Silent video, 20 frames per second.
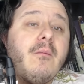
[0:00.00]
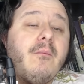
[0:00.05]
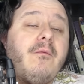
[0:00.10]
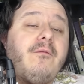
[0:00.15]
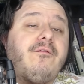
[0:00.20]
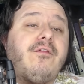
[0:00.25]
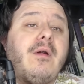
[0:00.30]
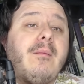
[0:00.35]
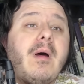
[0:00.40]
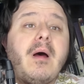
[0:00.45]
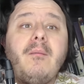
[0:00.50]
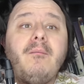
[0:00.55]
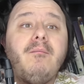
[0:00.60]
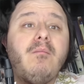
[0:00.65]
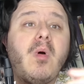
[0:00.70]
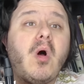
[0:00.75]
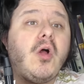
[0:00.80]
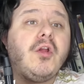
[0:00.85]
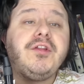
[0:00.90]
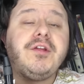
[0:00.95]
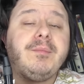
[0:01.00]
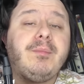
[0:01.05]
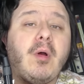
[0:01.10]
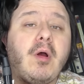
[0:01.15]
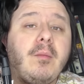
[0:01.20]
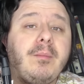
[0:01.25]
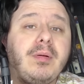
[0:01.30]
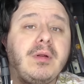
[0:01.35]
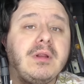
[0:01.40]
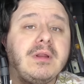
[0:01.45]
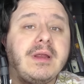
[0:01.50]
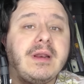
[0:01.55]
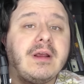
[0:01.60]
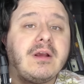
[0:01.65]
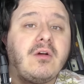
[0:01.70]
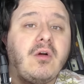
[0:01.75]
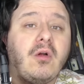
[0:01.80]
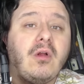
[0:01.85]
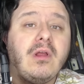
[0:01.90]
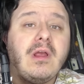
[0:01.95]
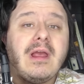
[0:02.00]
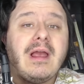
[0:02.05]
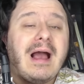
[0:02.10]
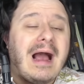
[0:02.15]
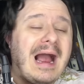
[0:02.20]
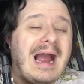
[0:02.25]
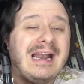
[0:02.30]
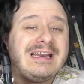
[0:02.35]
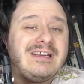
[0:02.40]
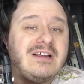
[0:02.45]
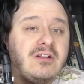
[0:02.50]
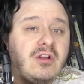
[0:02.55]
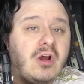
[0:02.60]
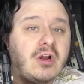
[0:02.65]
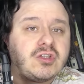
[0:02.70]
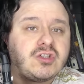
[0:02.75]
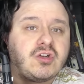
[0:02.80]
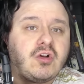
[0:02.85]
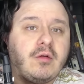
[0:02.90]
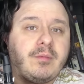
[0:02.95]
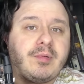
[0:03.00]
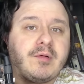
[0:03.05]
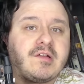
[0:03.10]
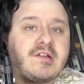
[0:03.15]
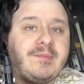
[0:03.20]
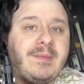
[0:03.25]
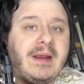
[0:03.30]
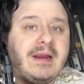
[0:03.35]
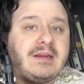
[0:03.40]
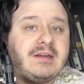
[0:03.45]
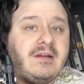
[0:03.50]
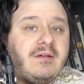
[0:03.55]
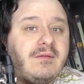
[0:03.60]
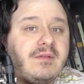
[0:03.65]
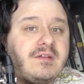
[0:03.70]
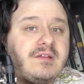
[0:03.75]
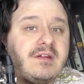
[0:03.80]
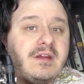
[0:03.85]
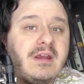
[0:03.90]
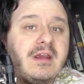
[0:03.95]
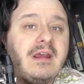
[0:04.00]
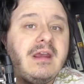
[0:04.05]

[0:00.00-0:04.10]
from multiple political, ideological perspectives.